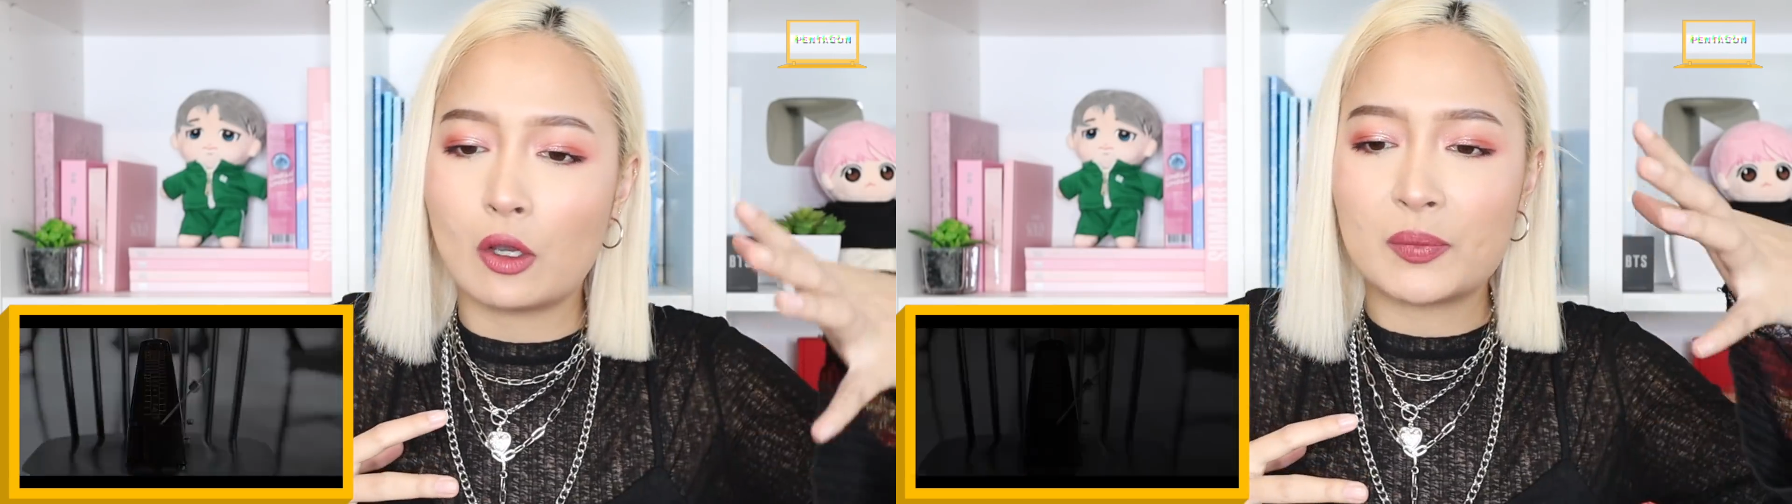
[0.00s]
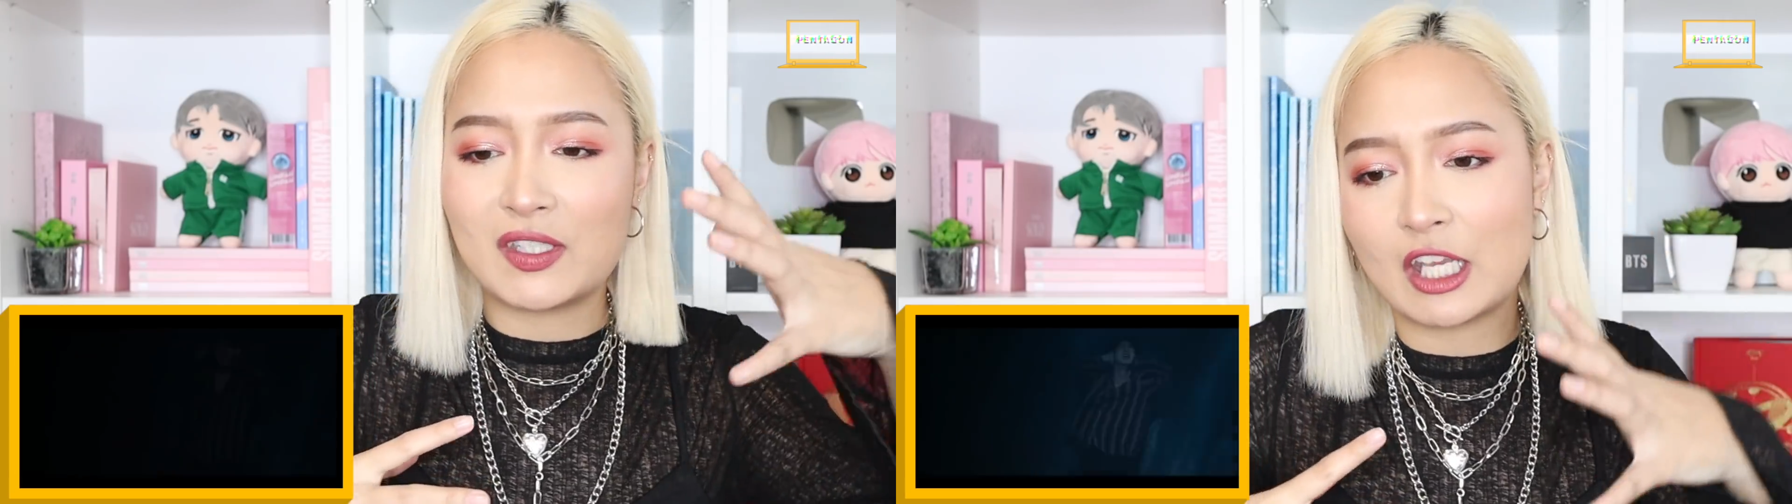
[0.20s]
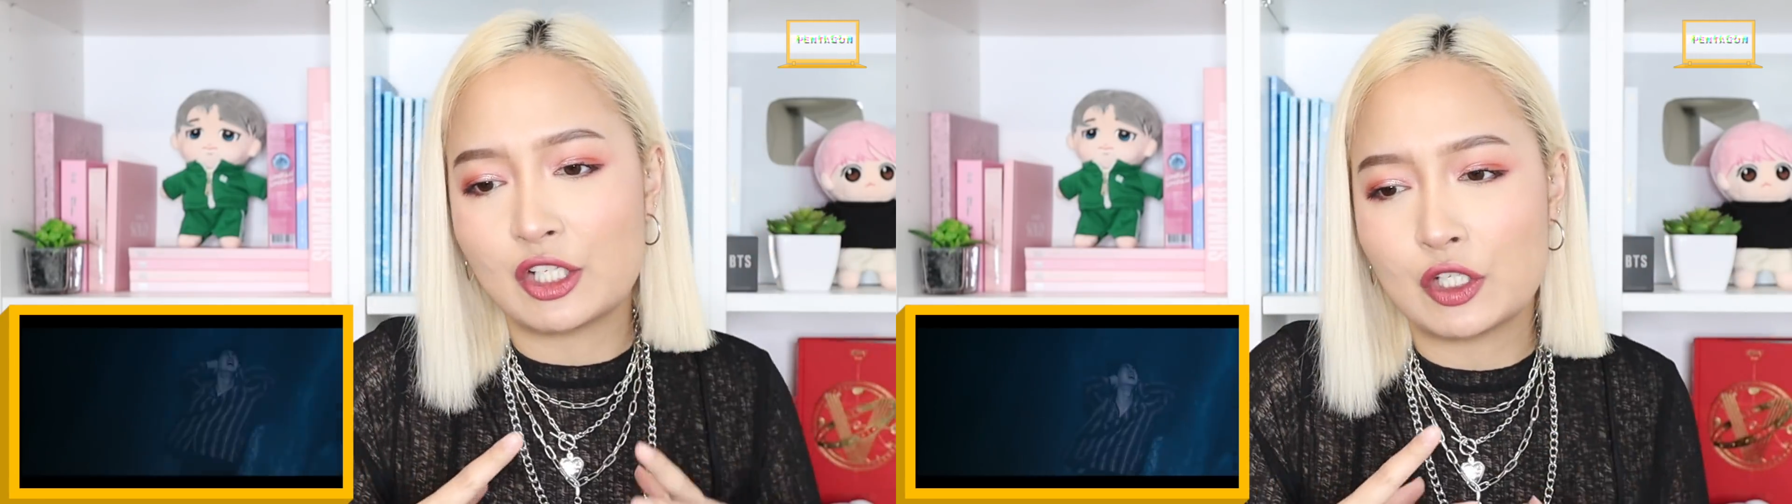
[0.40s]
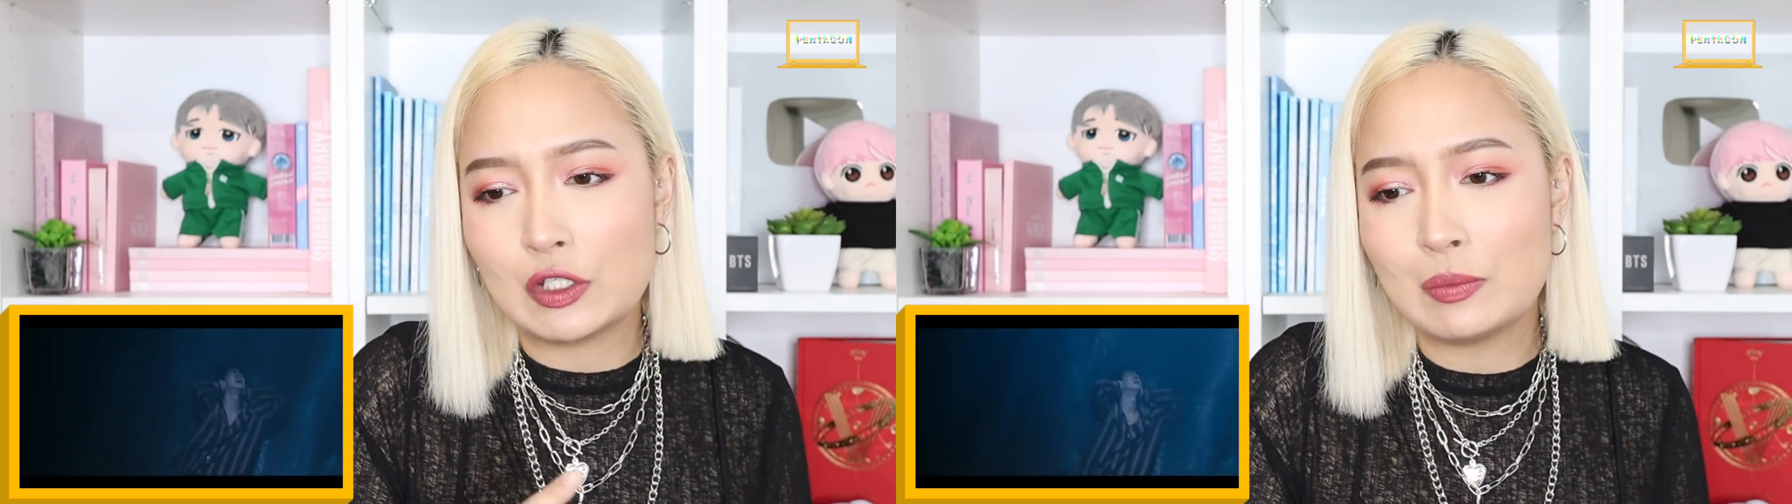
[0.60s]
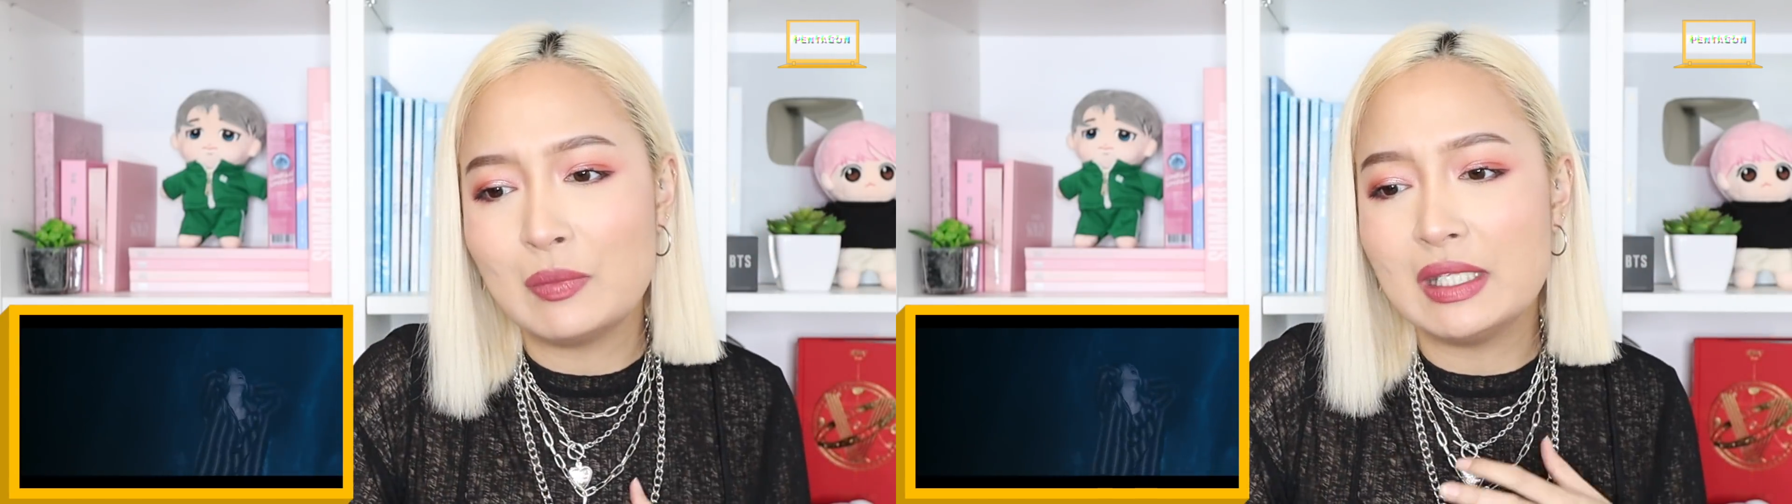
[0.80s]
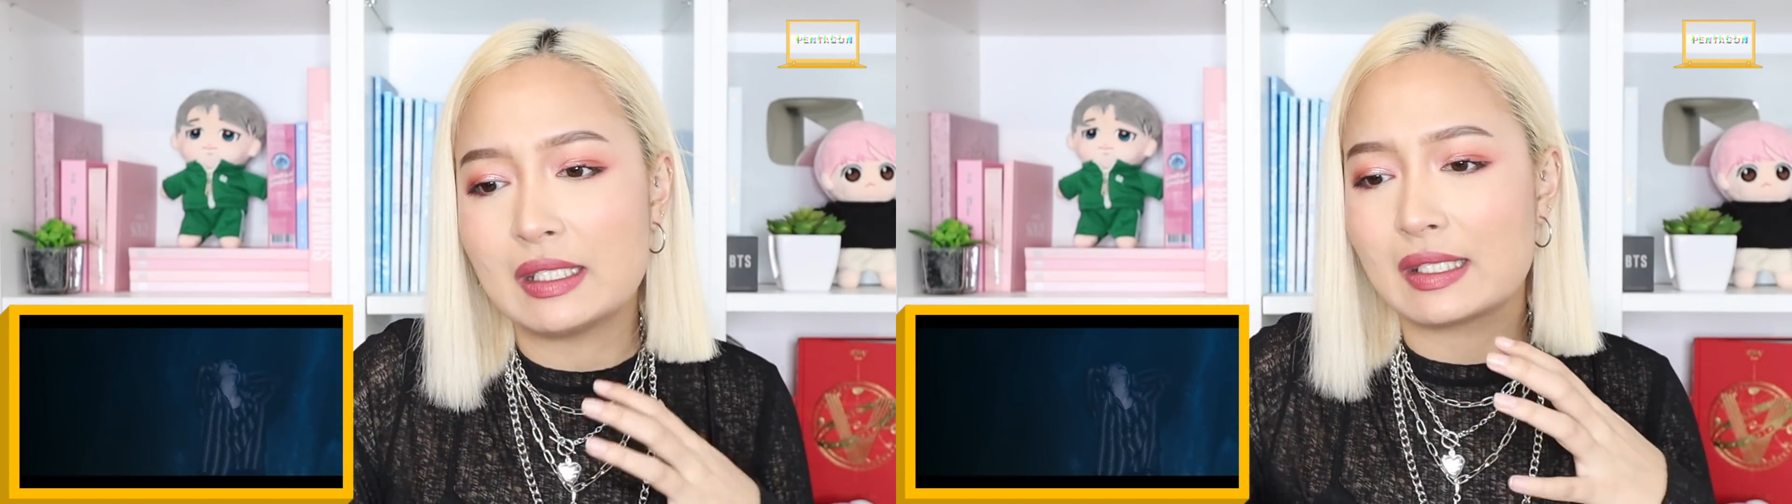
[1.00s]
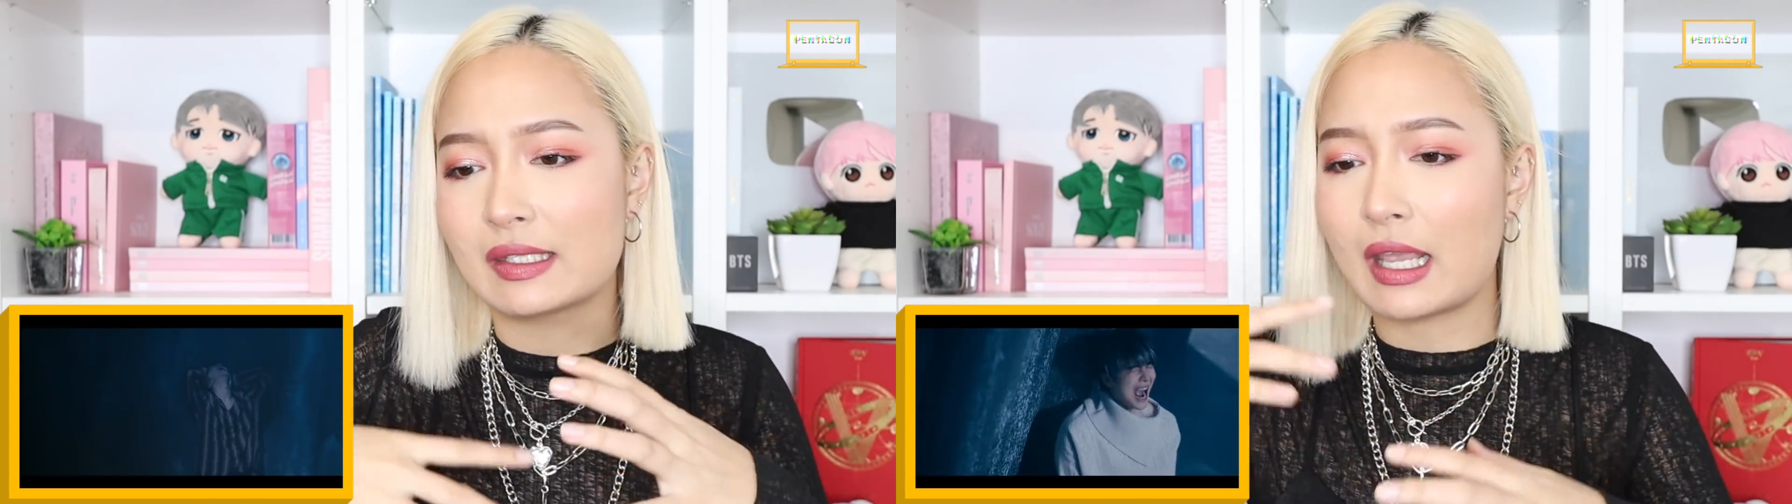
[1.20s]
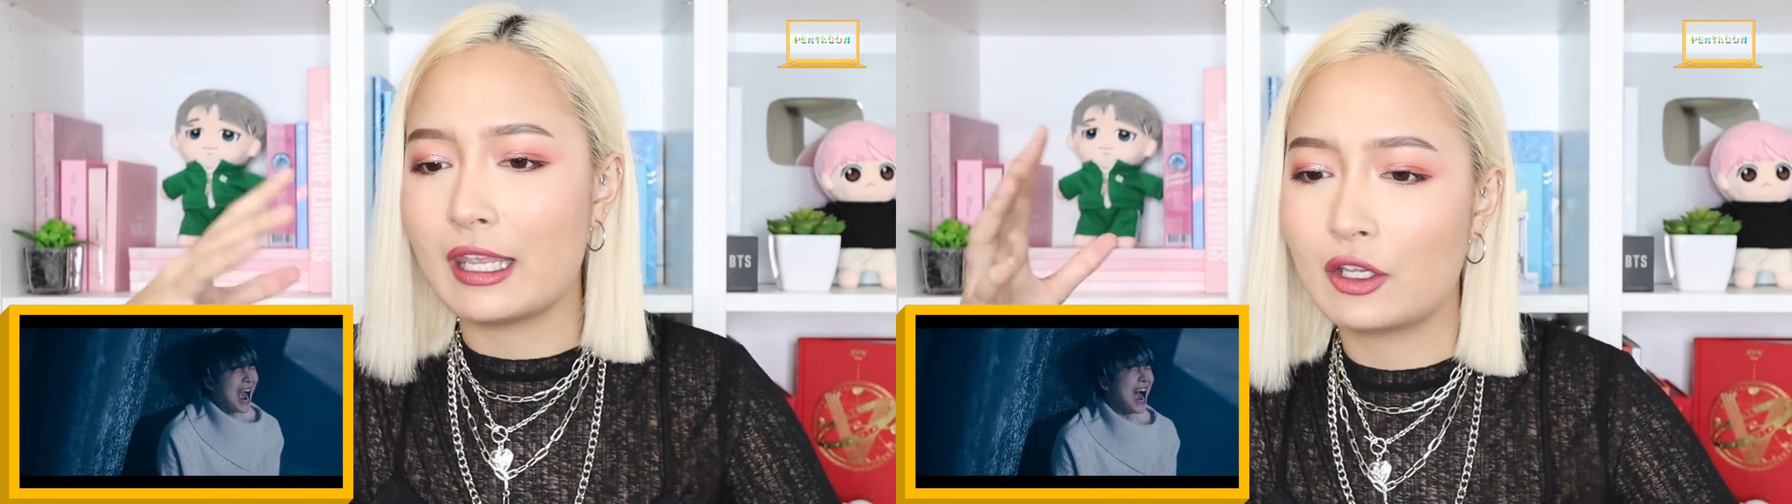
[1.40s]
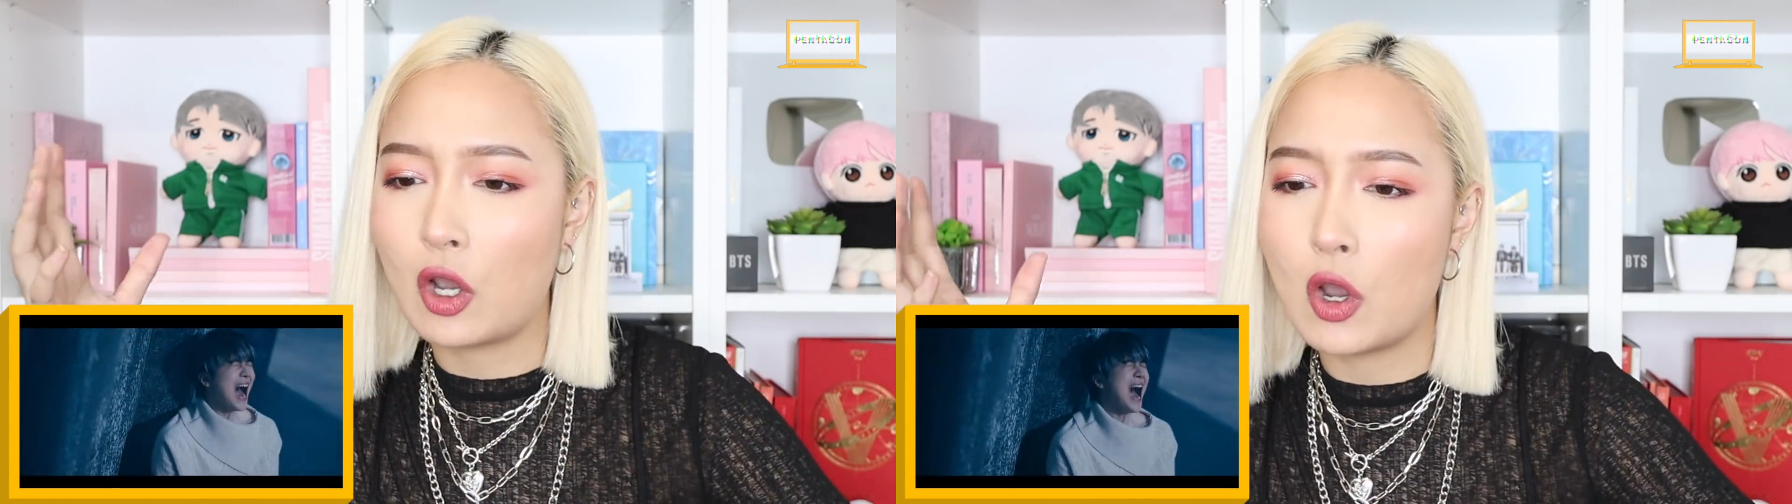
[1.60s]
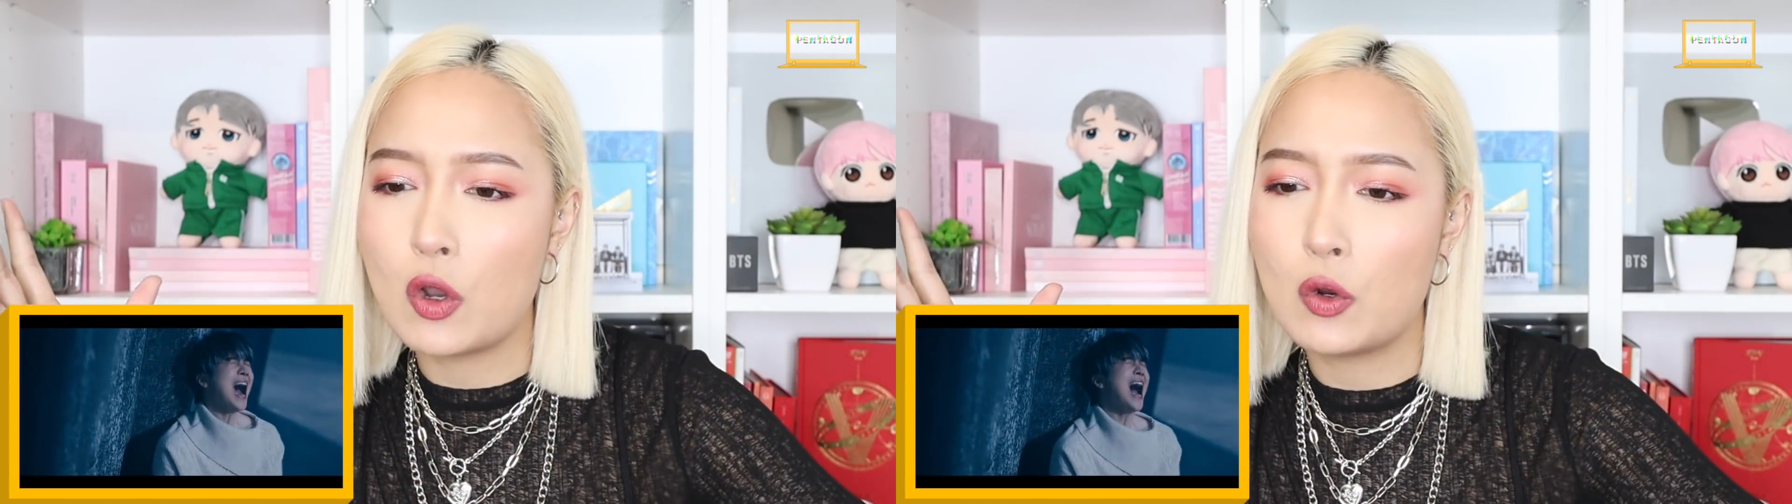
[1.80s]
Obsession meets
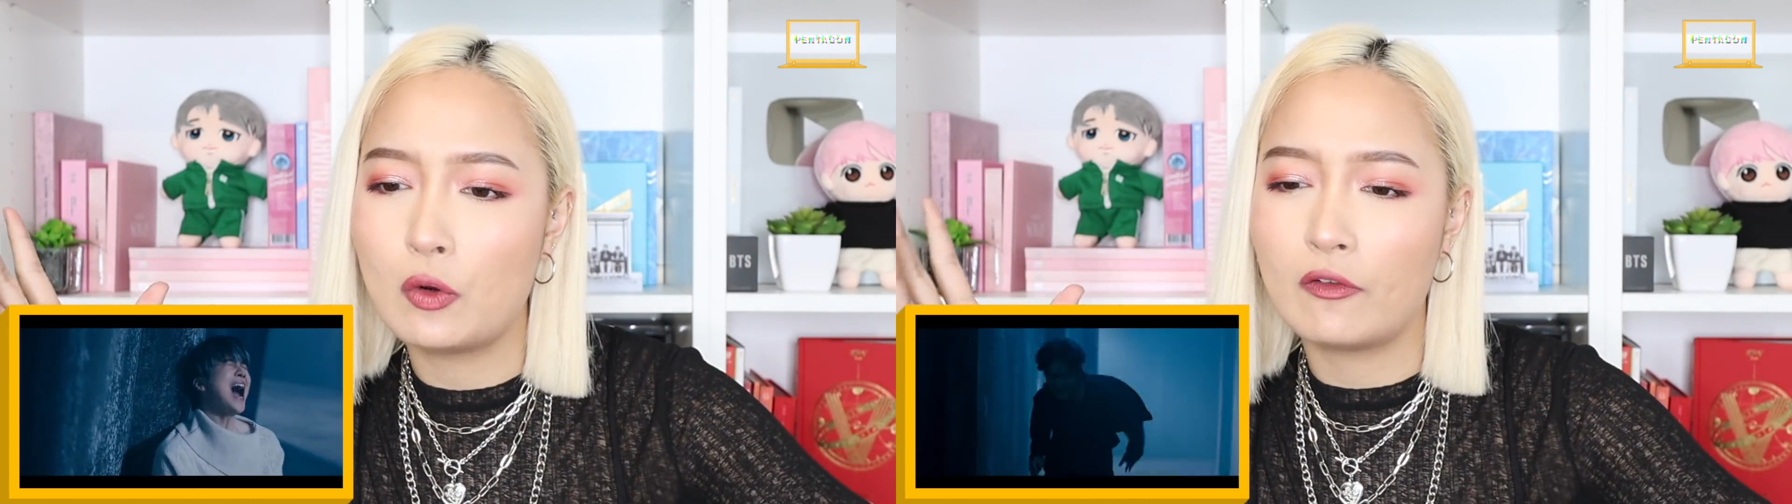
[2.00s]
Psycho